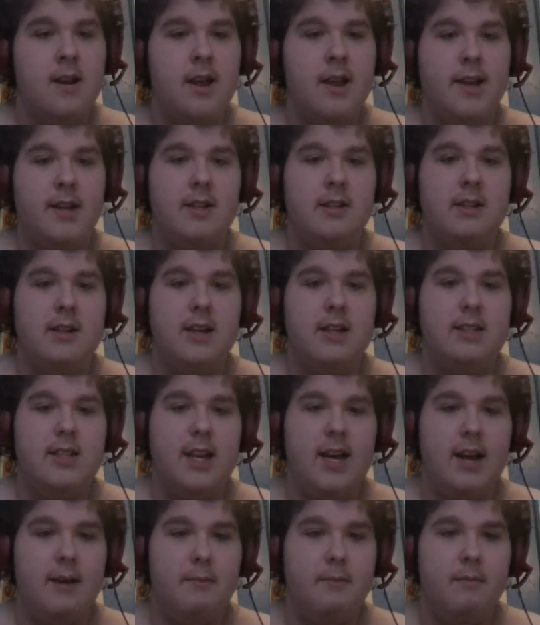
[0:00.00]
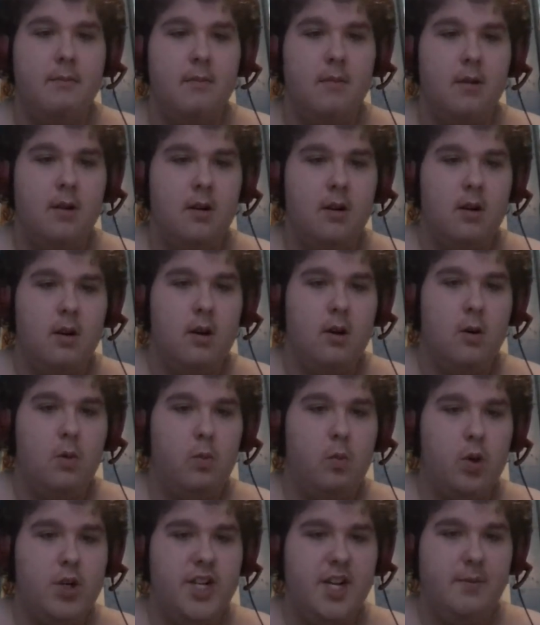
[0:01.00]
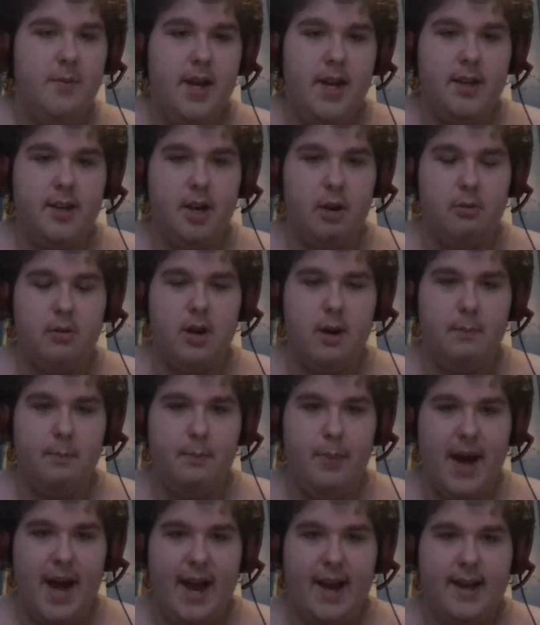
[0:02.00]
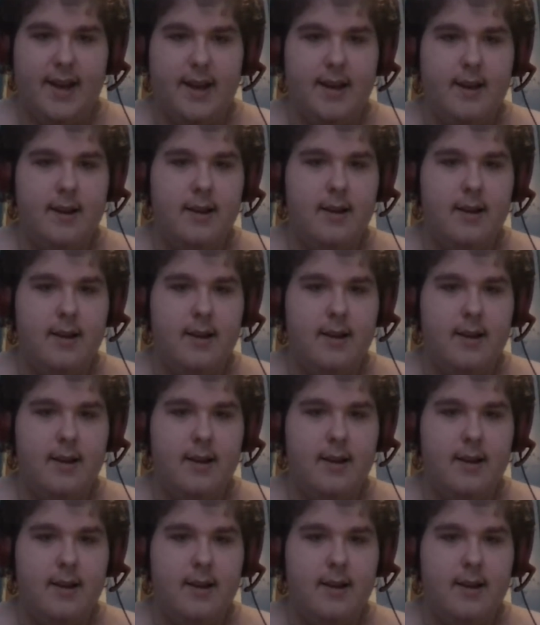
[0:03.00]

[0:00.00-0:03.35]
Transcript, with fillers: and explains to him, What do you mean don't come back?